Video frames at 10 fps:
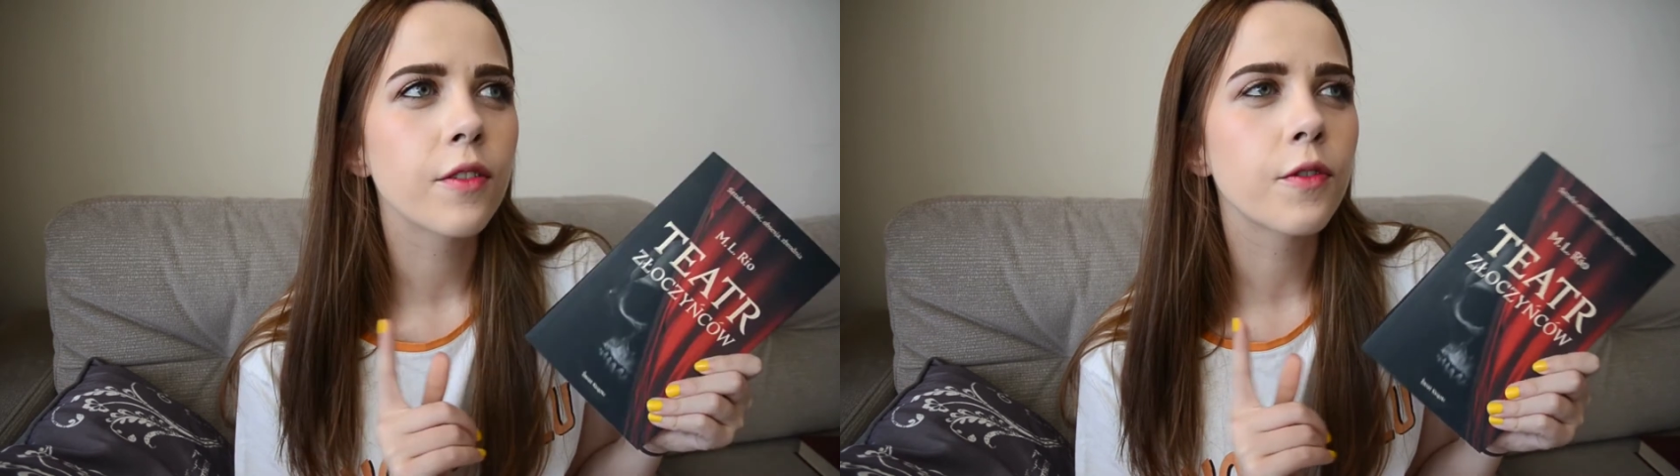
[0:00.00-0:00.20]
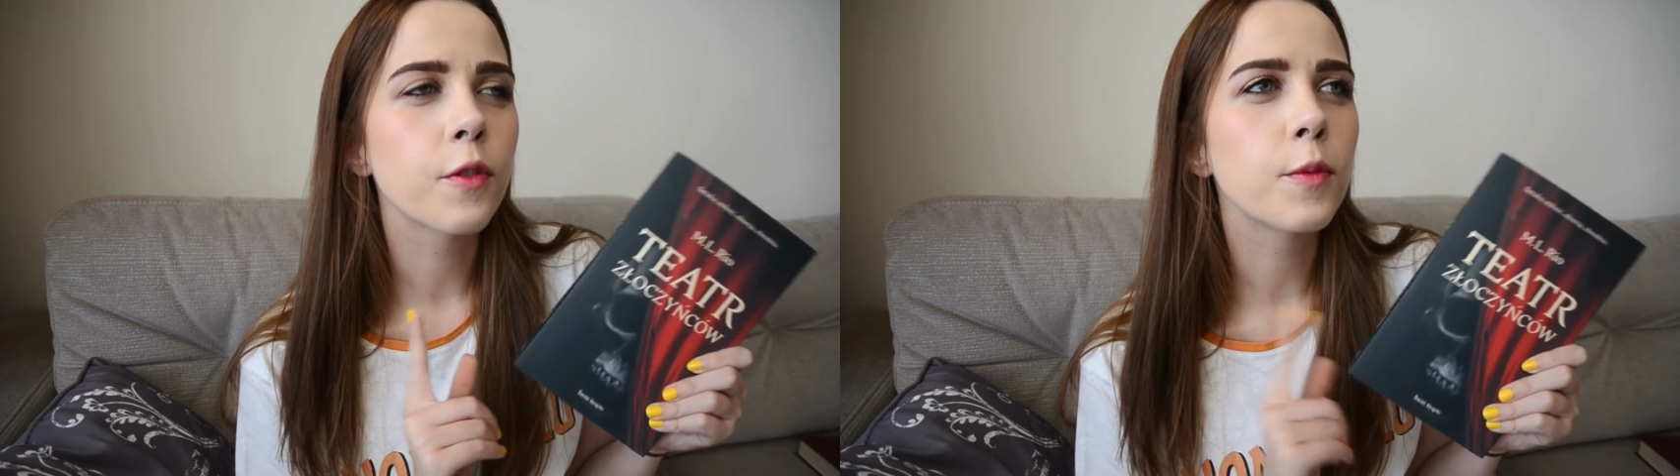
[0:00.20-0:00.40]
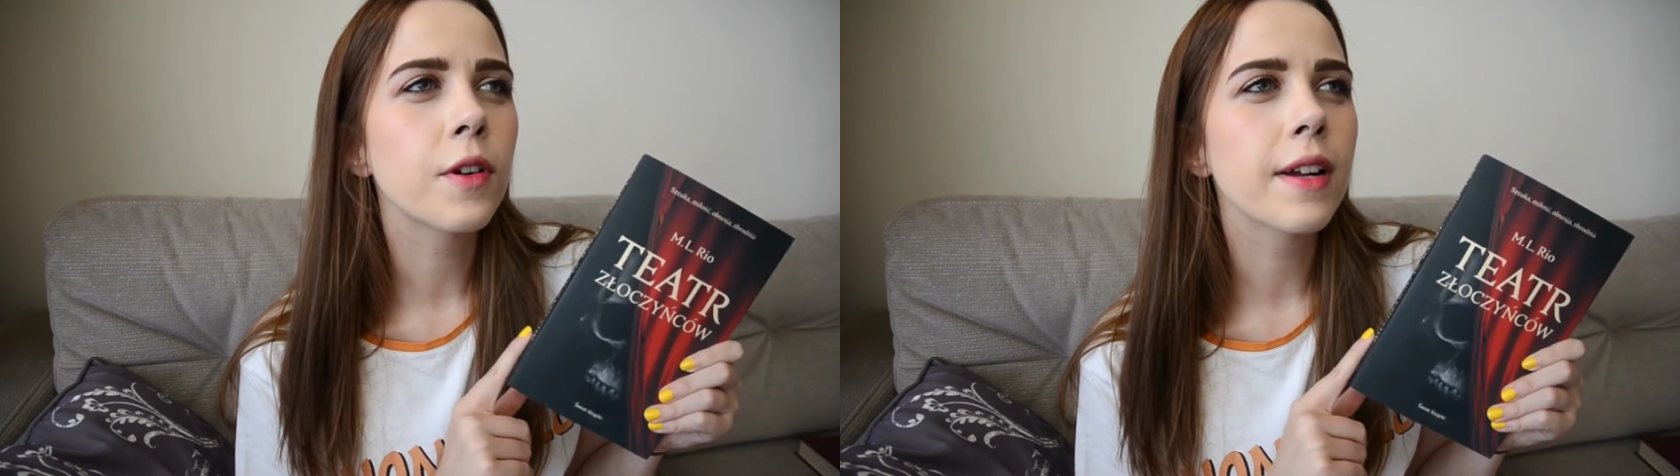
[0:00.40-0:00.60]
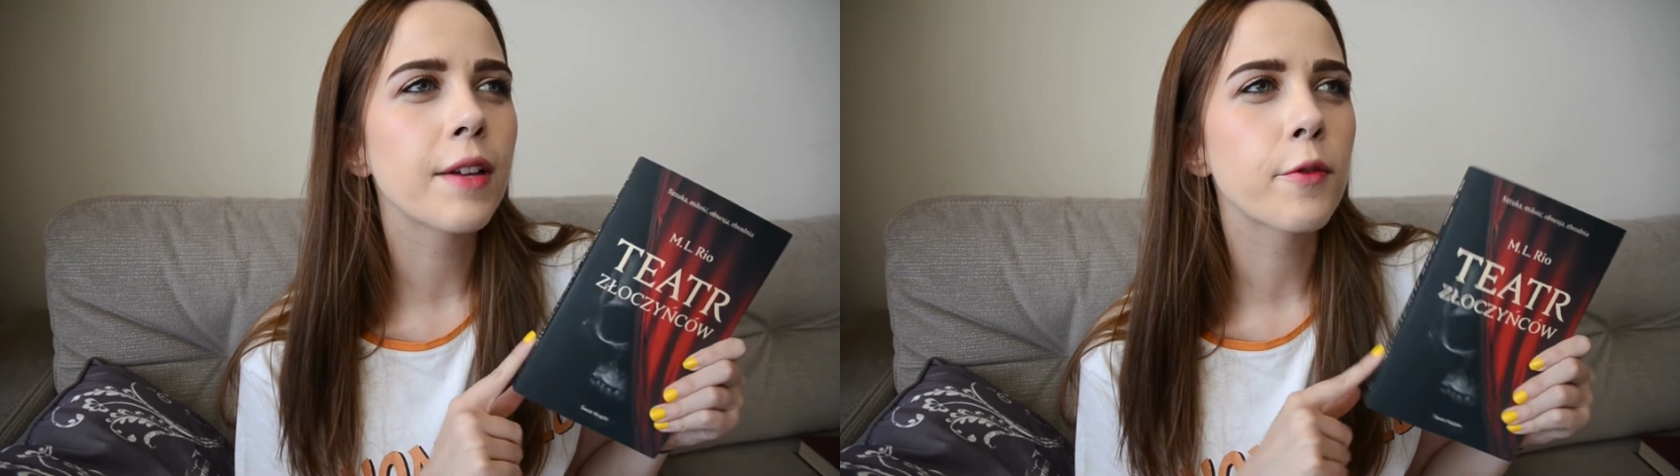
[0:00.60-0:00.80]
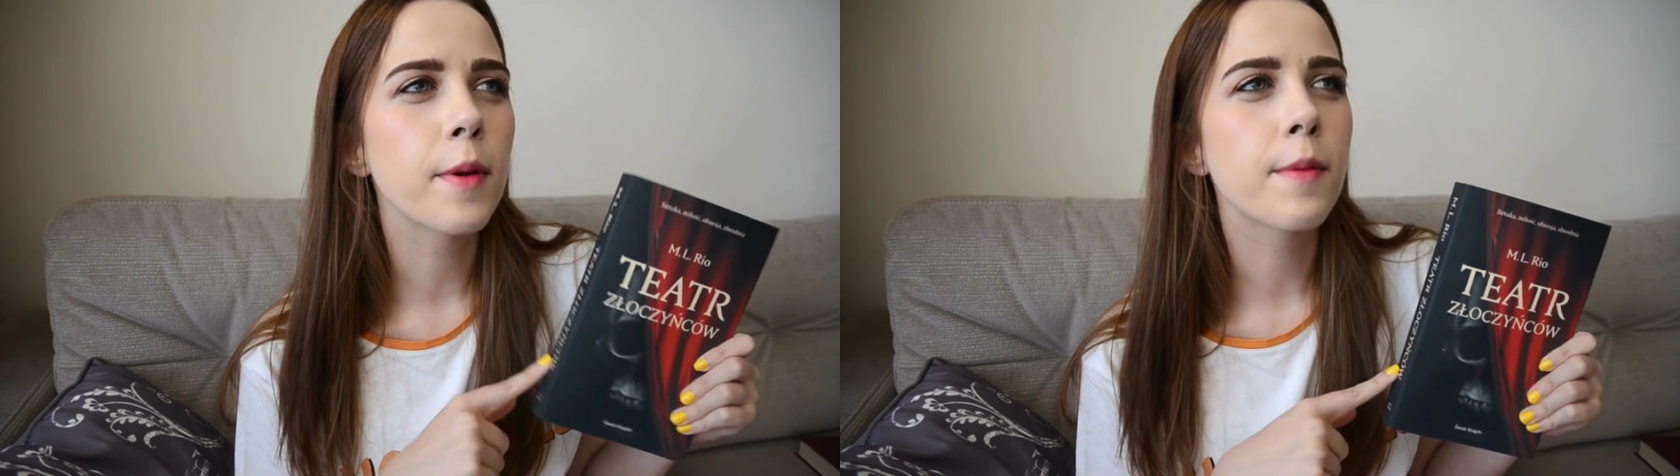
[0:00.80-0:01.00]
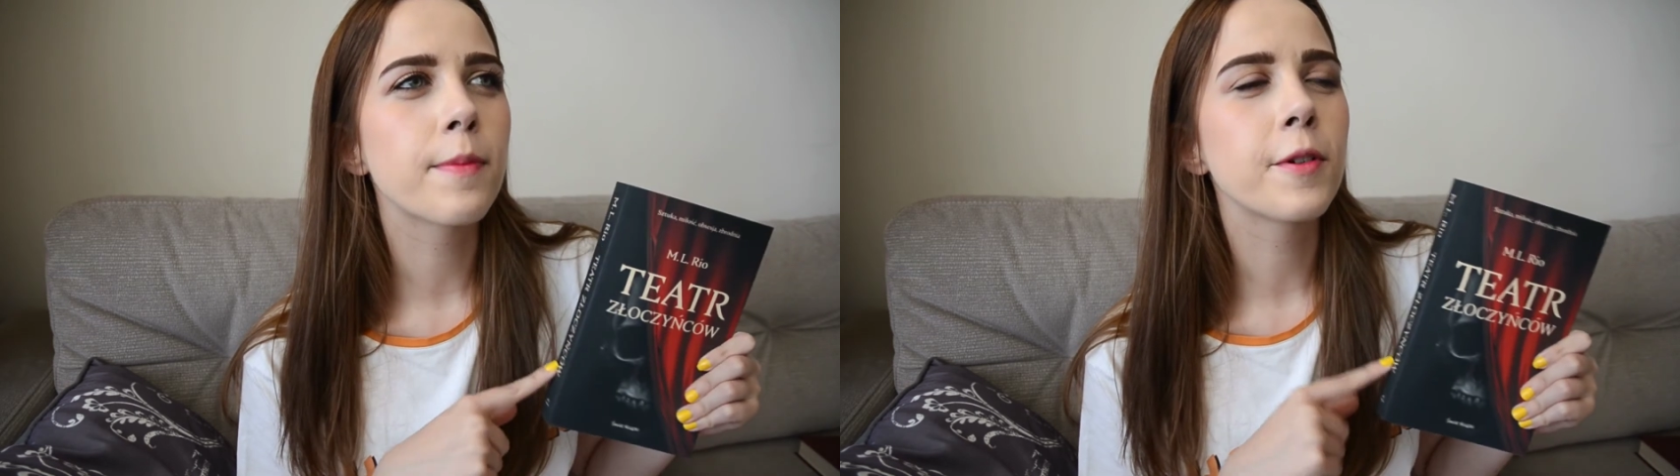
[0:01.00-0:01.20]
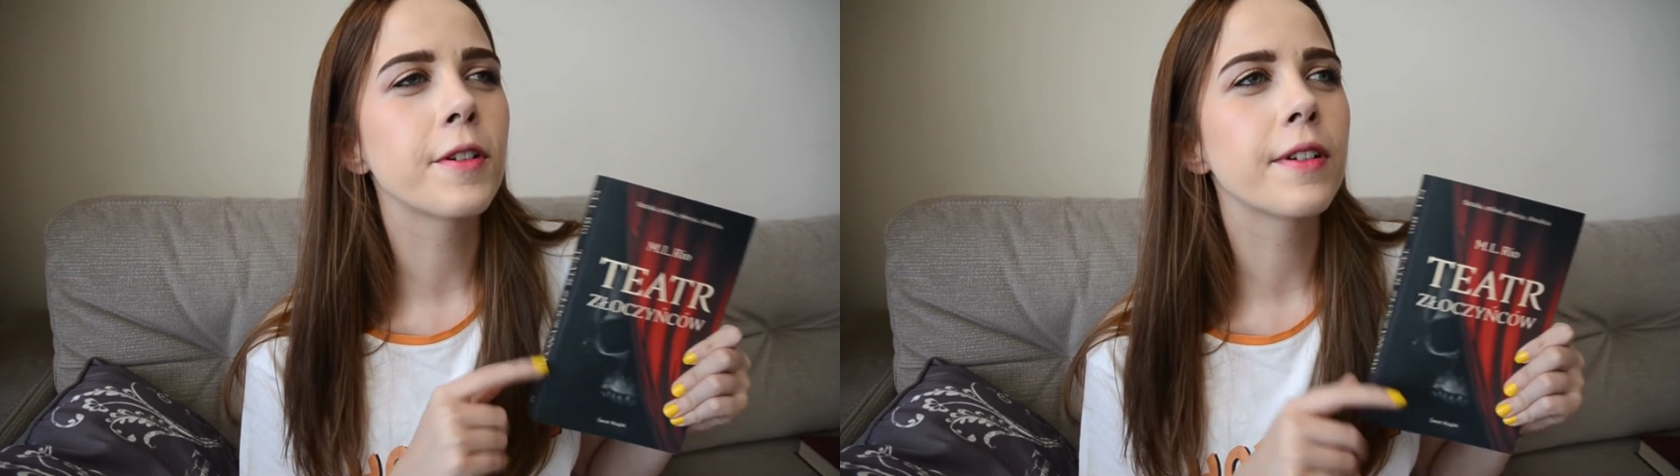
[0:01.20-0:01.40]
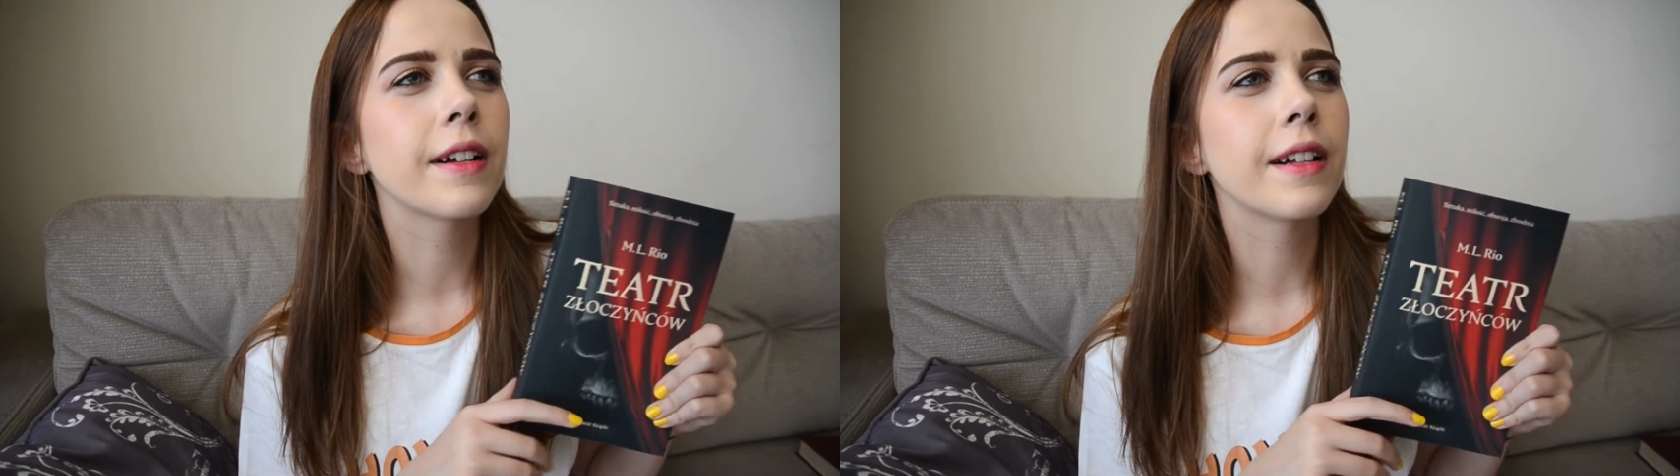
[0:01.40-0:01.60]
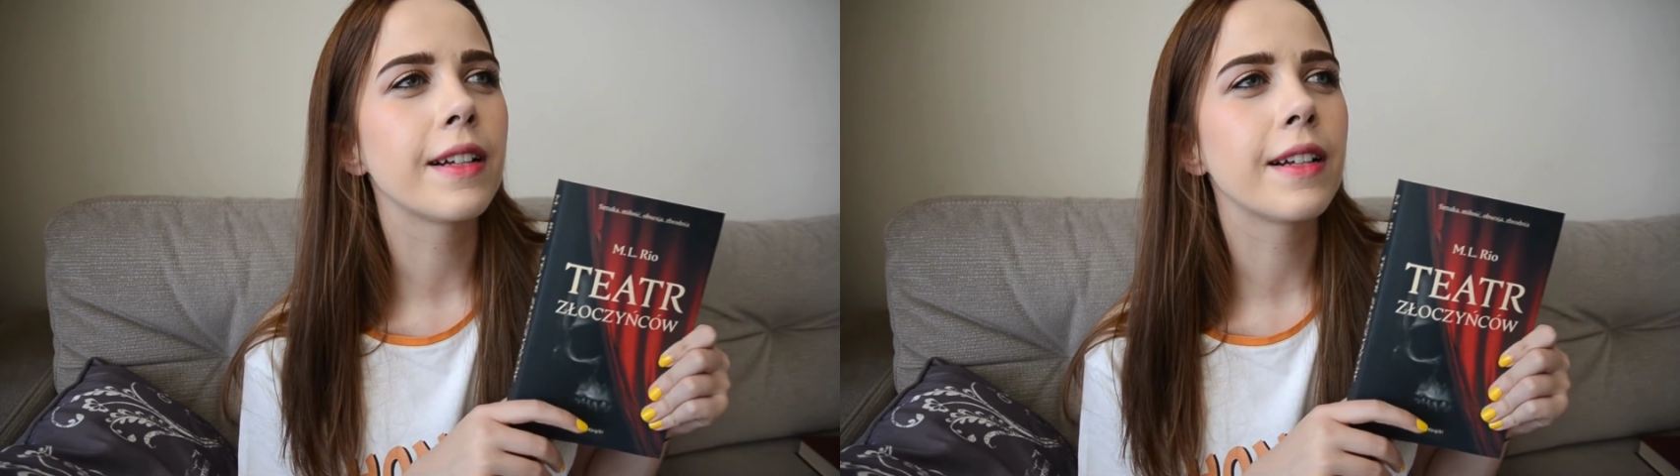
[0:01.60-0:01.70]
From what I remember,